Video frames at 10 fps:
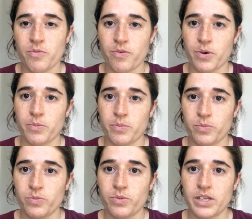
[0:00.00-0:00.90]

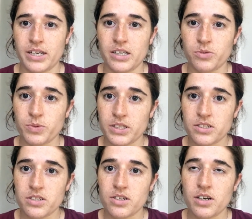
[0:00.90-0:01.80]
from Jeanette
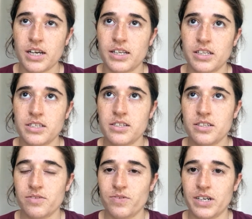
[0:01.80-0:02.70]
Winterson, and this
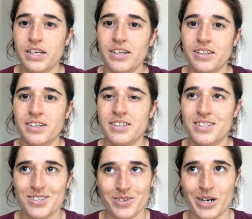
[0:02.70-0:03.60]
is a very
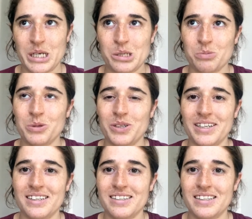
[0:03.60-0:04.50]
strange
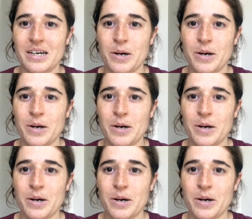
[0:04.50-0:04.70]
book. It